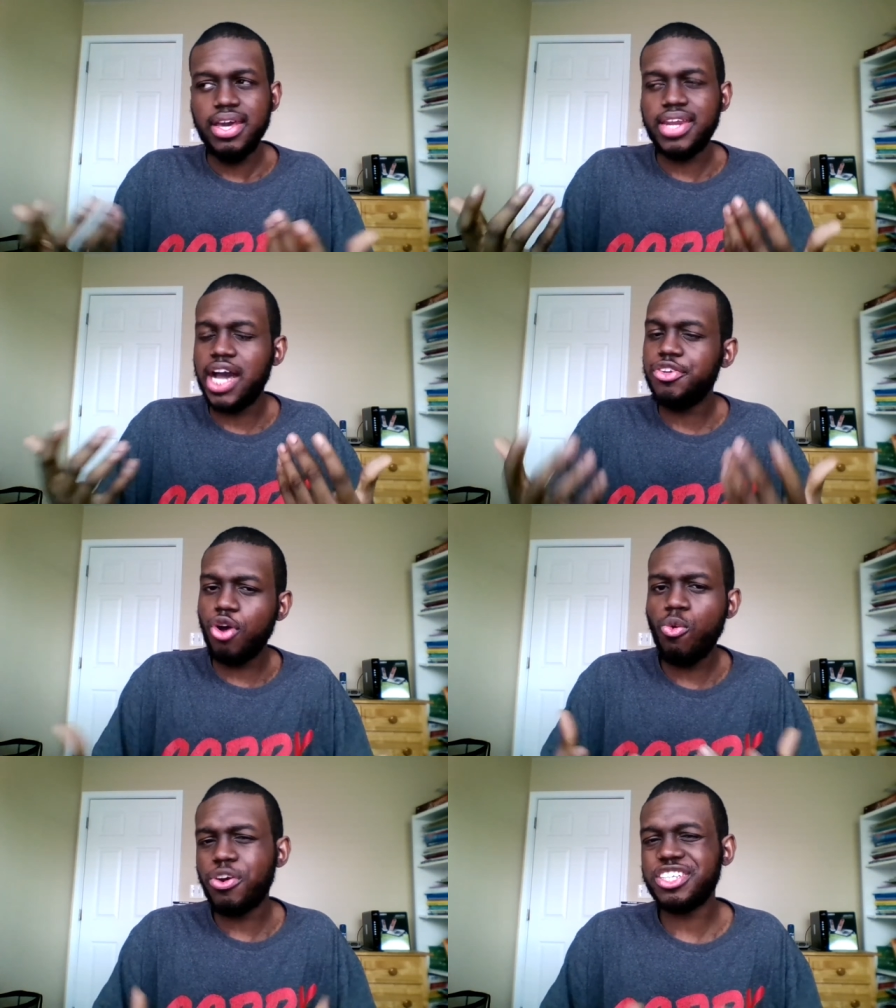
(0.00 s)
now i
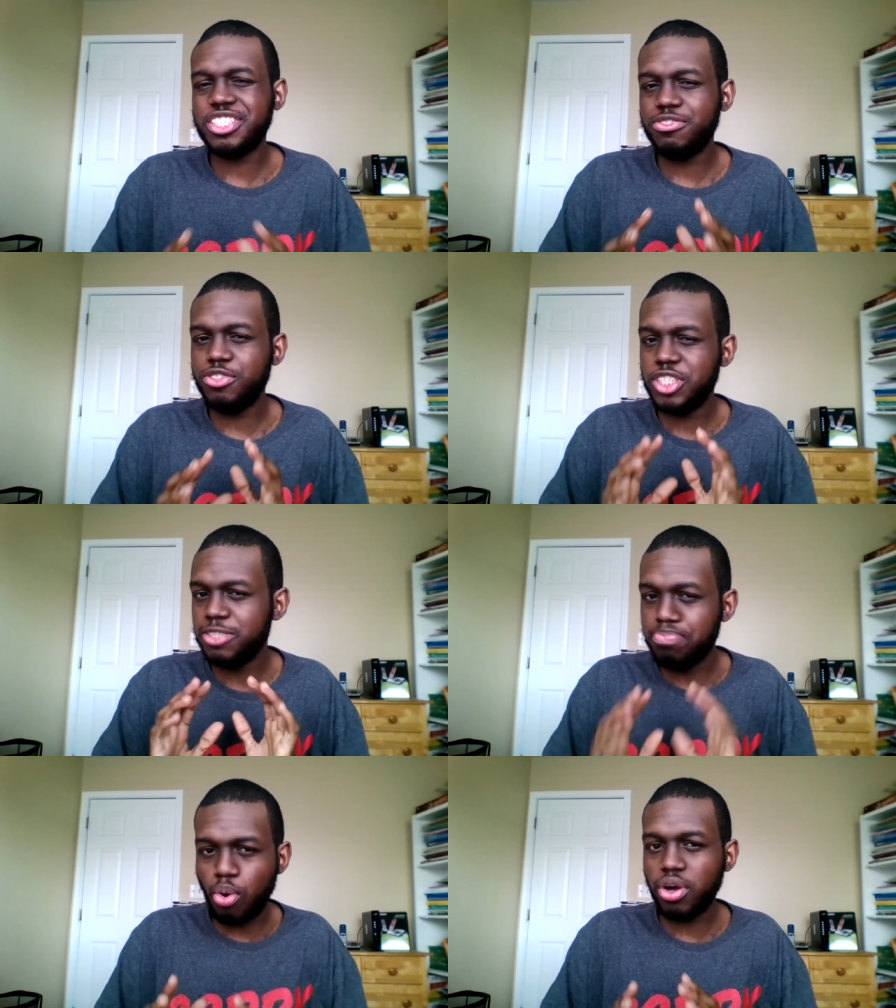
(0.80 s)
don't want to
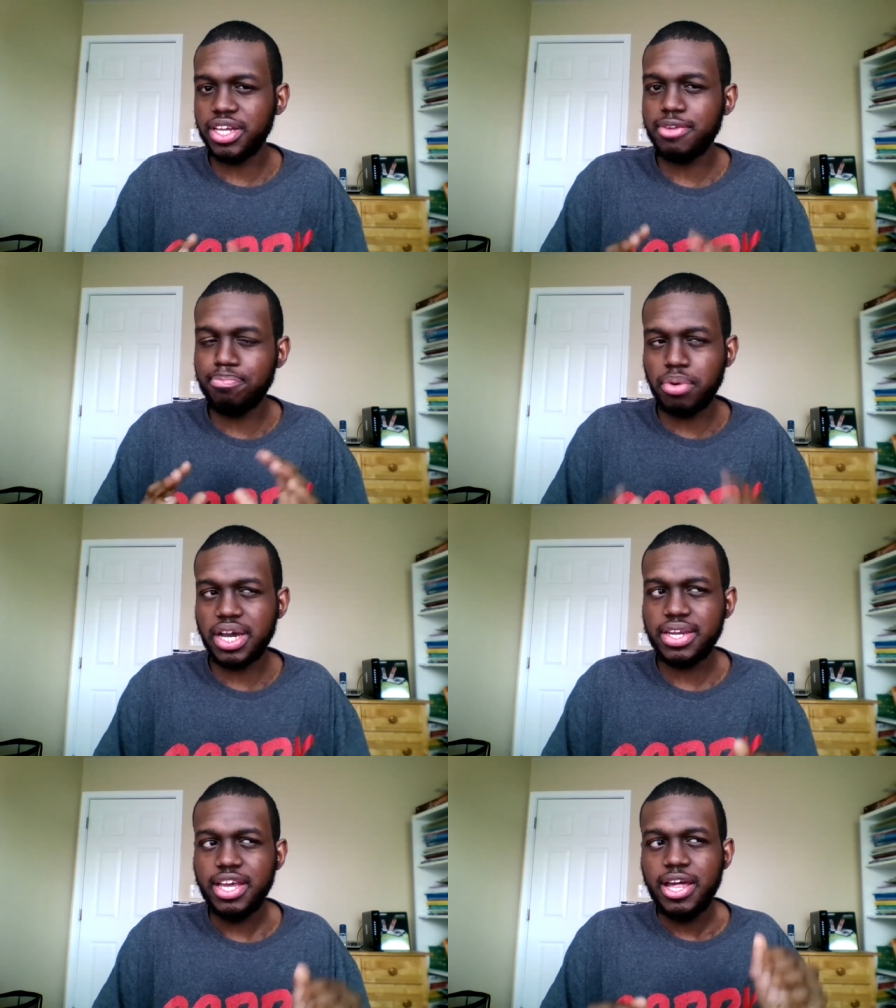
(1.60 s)
spoil it
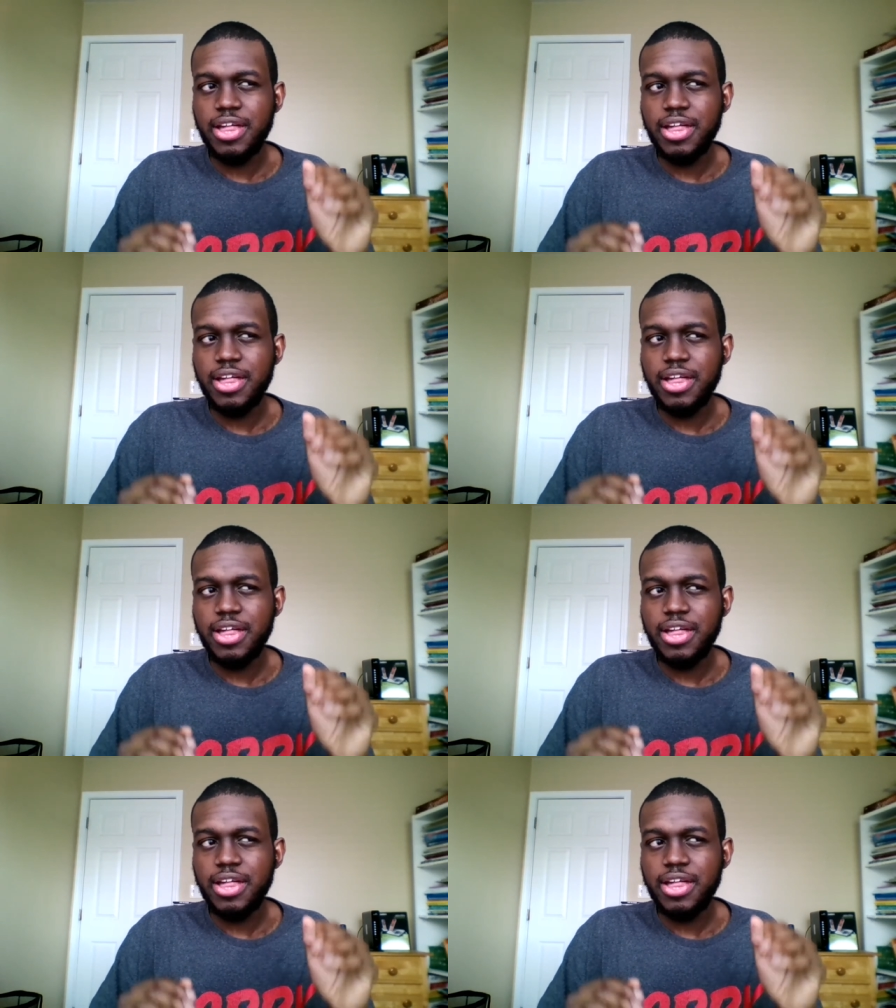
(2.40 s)
but